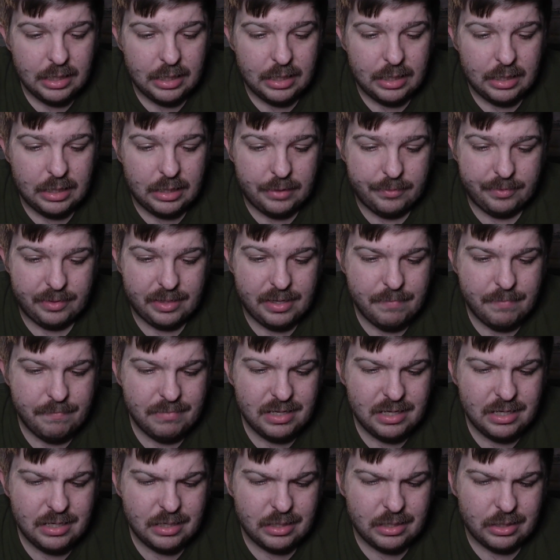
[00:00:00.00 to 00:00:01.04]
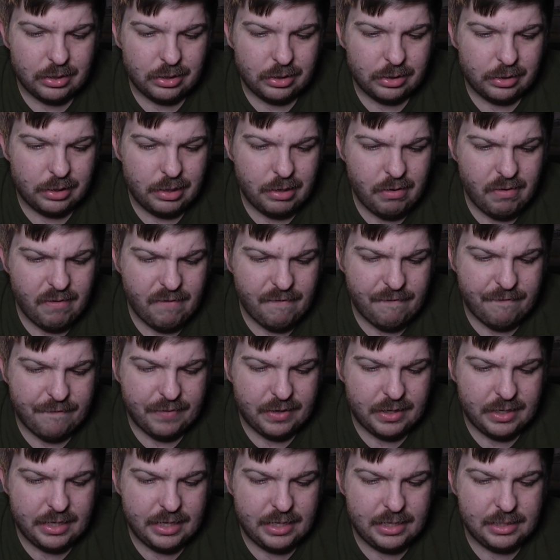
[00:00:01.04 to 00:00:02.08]
Uh, let me
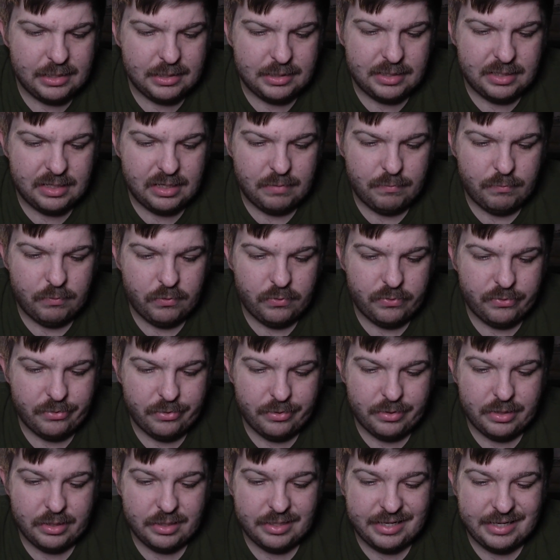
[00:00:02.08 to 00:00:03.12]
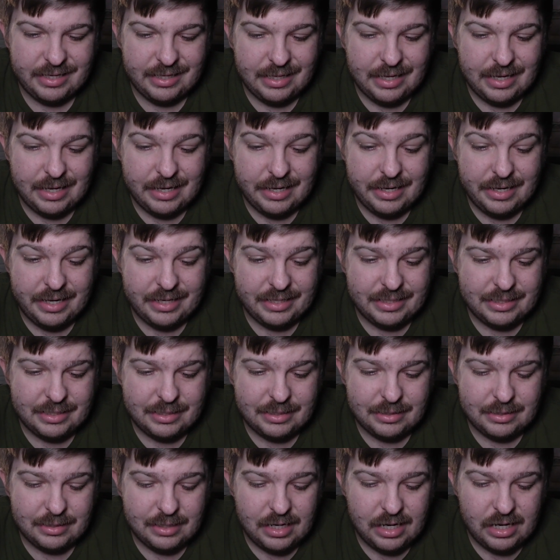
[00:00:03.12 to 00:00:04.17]
clarify his name real quick. Uh,
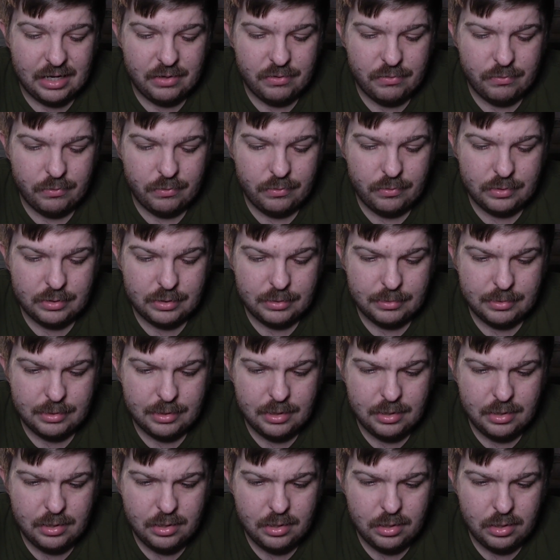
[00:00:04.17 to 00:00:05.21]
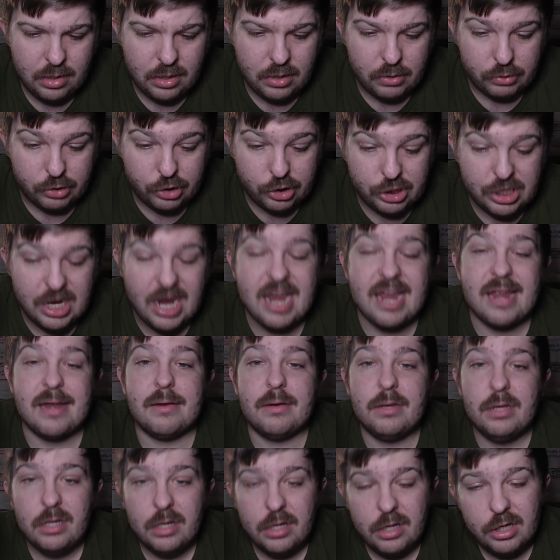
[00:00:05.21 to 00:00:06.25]
it's Andrew something. No,
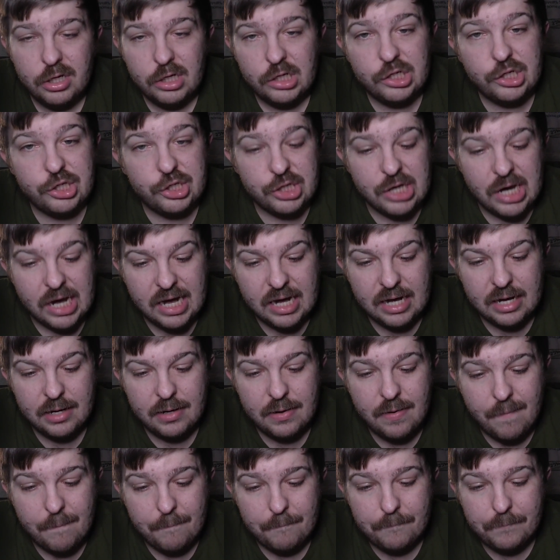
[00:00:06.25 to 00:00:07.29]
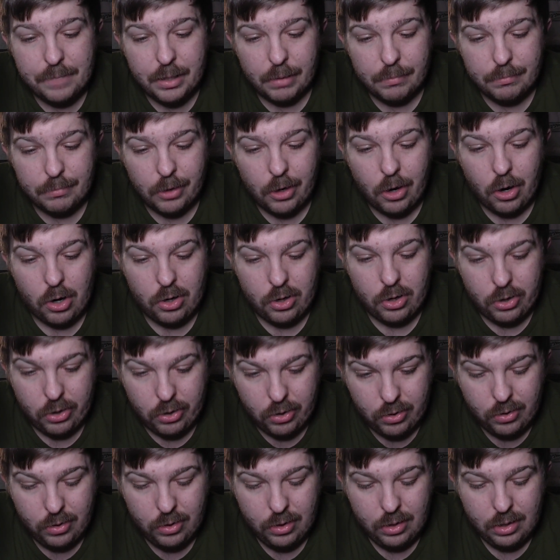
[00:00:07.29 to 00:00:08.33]
Shane. Shane
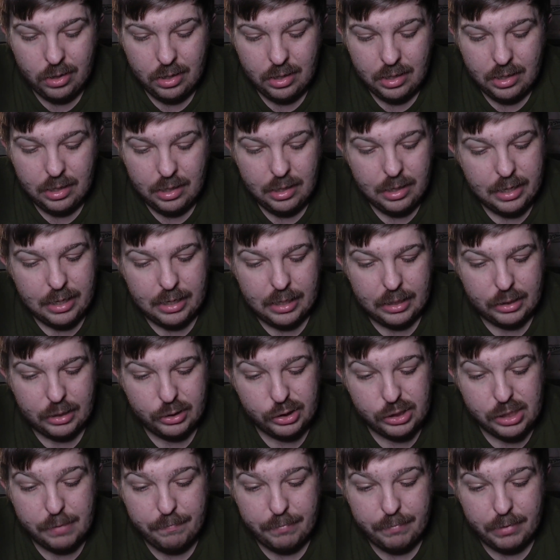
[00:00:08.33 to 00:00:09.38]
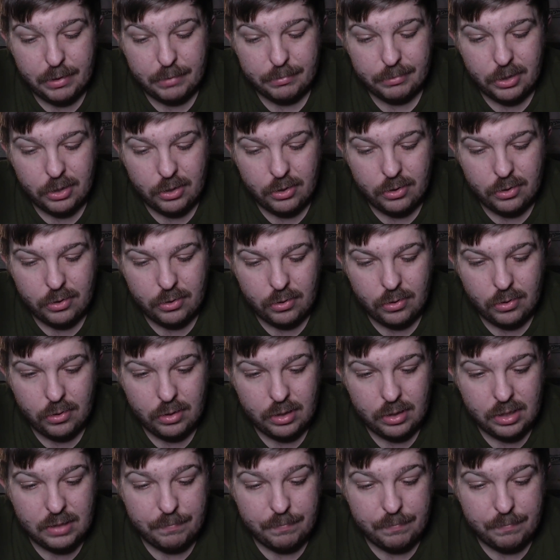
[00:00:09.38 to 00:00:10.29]
Bumgardner. Uh, Shane Bumgardner.